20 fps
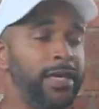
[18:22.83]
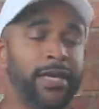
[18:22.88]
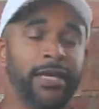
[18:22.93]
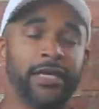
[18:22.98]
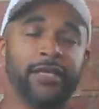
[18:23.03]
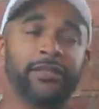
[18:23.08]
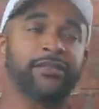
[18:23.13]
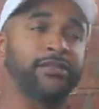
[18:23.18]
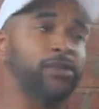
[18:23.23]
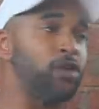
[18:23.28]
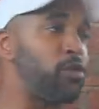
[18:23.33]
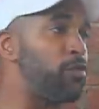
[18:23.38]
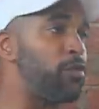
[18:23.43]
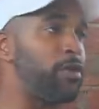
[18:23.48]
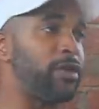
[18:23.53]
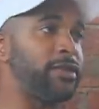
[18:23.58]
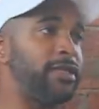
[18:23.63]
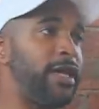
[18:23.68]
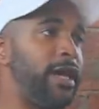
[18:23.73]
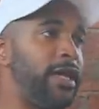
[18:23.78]
It is
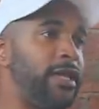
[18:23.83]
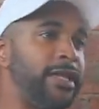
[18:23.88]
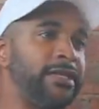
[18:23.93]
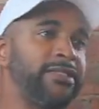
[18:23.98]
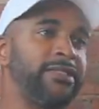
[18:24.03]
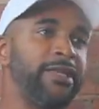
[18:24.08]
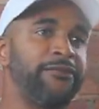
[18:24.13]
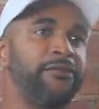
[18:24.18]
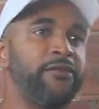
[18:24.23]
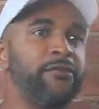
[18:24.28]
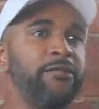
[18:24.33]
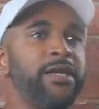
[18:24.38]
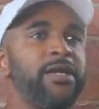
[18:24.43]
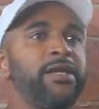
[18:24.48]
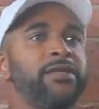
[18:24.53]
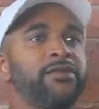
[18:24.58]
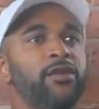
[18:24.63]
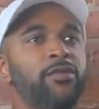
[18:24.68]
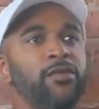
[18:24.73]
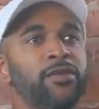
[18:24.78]
super exciting. Like I said, for me,
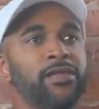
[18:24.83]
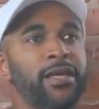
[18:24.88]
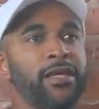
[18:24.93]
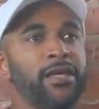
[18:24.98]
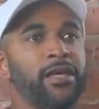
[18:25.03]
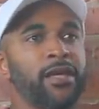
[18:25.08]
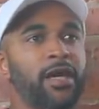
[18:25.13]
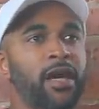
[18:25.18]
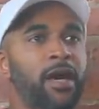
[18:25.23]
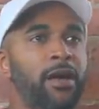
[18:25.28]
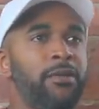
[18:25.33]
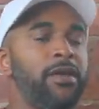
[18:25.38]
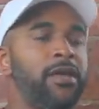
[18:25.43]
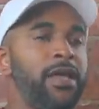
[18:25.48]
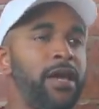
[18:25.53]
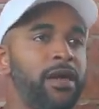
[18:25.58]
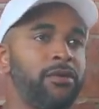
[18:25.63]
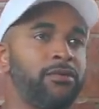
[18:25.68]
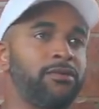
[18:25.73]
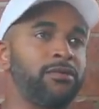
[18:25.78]
it's almost like a coming
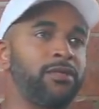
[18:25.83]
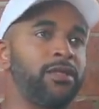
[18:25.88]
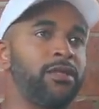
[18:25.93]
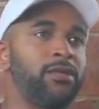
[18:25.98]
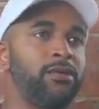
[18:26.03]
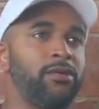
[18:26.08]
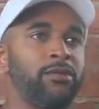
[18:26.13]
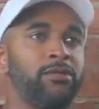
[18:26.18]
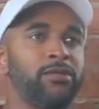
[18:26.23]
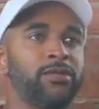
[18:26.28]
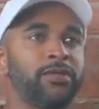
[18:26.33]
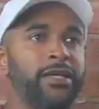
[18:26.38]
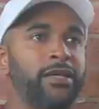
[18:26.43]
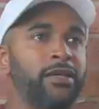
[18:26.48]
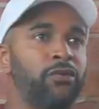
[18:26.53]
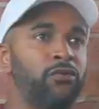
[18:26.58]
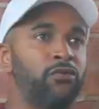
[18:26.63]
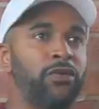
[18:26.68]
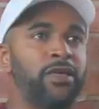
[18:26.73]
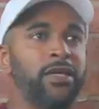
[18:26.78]
out, you know, almost like
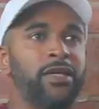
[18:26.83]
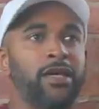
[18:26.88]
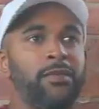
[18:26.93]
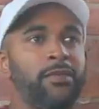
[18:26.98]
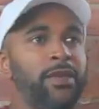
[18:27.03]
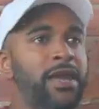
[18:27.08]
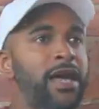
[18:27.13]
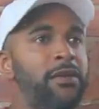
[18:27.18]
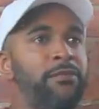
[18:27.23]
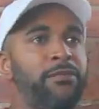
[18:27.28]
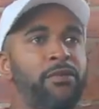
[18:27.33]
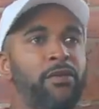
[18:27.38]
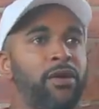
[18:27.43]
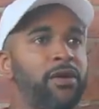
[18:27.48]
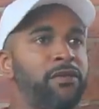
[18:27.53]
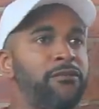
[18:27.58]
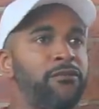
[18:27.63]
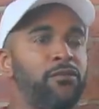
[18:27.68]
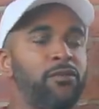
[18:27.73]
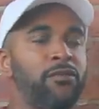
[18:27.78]
a re-coming out
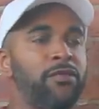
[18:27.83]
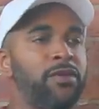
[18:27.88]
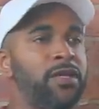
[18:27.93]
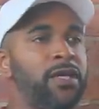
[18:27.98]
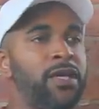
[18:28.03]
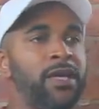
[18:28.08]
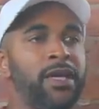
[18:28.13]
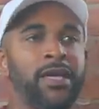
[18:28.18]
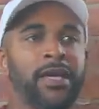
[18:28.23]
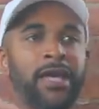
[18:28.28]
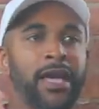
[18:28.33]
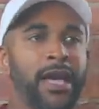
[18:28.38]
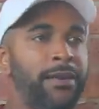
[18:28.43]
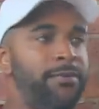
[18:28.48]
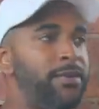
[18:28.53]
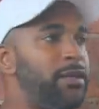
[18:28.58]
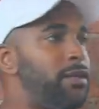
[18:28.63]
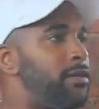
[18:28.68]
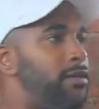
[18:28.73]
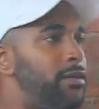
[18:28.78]
party for me. I've
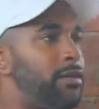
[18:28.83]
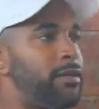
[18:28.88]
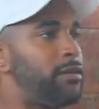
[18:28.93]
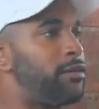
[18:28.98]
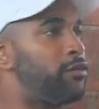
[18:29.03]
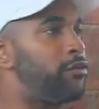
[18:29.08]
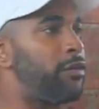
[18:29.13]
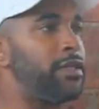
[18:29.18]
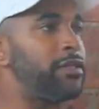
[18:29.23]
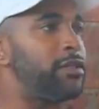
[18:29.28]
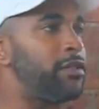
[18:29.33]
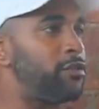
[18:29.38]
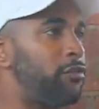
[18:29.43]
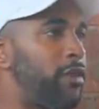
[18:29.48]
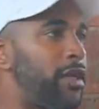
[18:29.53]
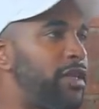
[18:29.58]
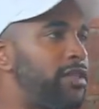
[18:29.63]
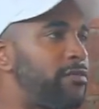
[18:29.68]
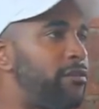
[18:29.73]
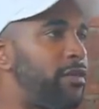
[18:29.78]
been in the trenches
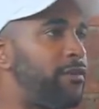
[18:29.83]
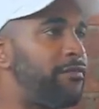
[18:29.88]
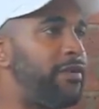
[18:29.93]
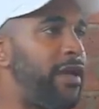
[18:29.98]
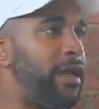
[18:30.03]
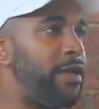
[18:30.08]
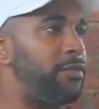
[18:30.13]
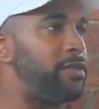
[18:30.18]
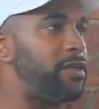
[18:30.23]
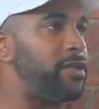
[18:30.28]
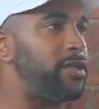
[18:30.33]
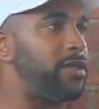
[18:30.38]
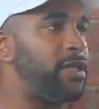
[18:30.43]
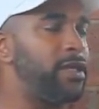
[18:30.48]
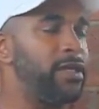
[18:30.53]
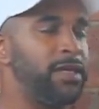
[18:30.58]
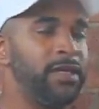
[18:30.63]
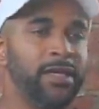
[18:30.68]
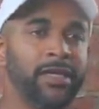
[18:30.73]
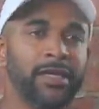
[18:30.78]
raising my family.
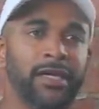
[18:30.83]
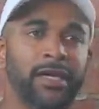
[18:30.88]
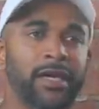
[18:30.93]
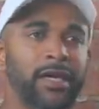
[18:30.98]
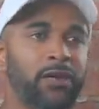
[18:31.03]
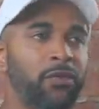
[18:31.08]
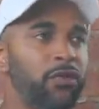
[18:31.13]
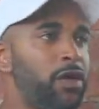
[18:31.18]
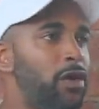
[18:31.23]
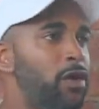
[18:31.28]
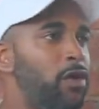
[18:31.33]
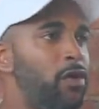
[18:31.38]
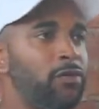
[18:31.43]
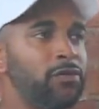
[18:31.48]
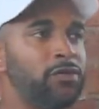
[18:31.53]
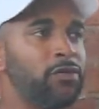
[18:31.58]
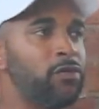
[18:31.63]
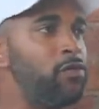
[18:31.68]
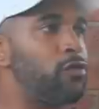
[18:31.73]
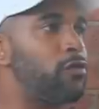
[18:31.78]
Wow. Uh, we're a
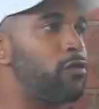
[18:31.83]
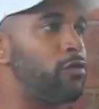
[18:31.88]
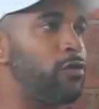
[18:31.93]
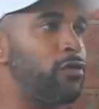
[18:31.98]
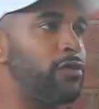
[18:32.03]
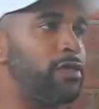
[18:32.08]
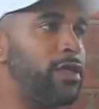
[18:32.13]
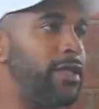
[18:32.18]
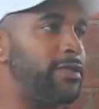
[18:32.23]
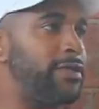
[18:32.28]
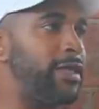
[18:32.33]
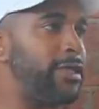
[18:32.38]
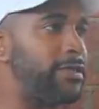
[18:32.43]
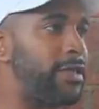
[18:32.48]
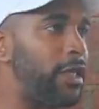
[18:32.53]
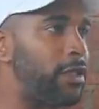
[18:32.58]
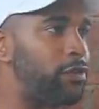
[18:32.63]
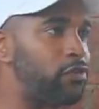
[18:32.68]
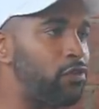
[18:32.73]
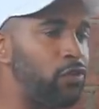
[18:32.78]
homeschool crew, so that takes
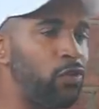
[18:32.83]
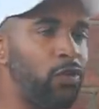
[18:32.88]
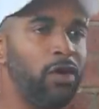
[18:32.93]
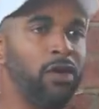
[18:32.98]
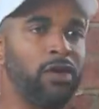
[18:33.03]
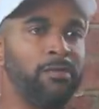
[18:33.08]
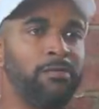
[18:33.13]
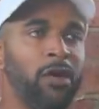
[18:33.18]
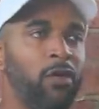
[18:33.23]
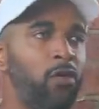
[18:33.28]
extra work.